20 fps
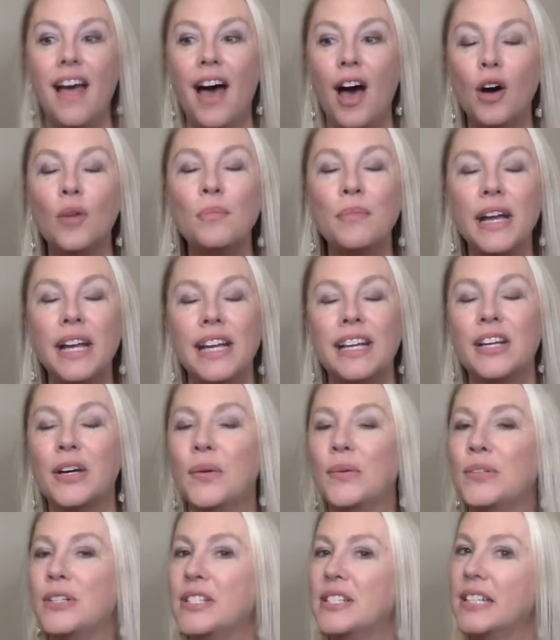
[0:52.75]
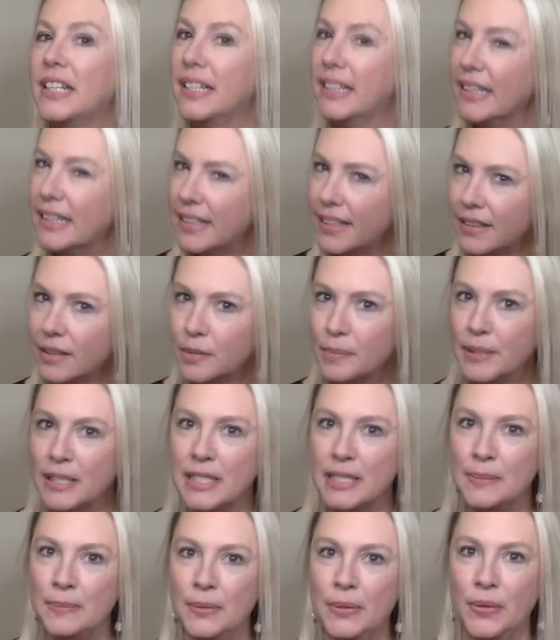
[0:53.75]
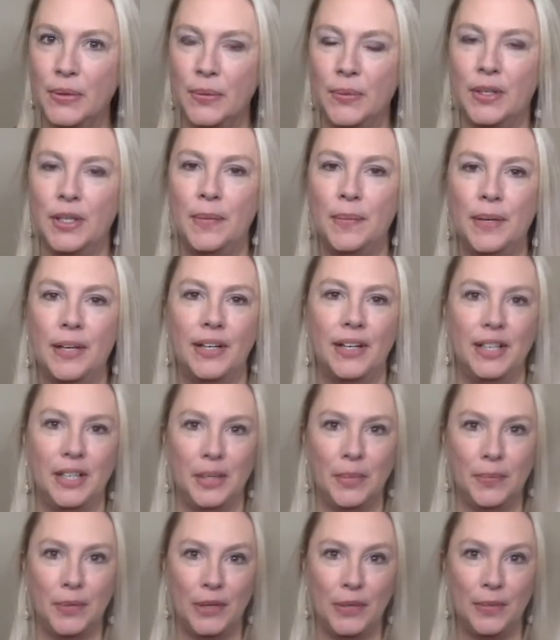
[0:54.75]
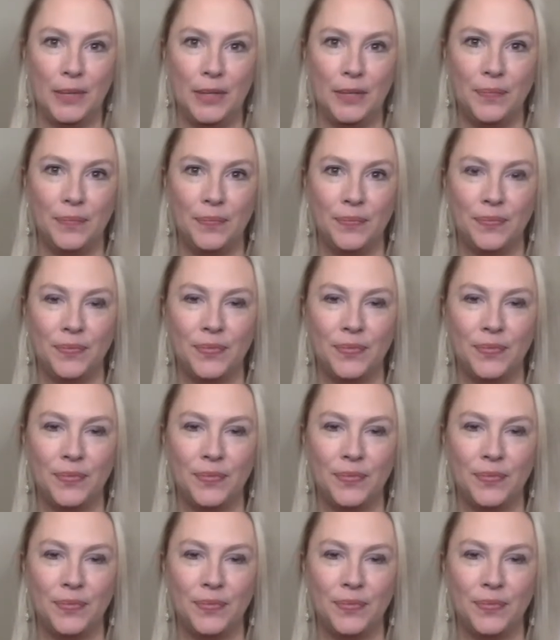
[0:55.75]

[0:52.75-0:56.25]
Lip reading: help make it go just a little bit smoother when you're burying your bourbon.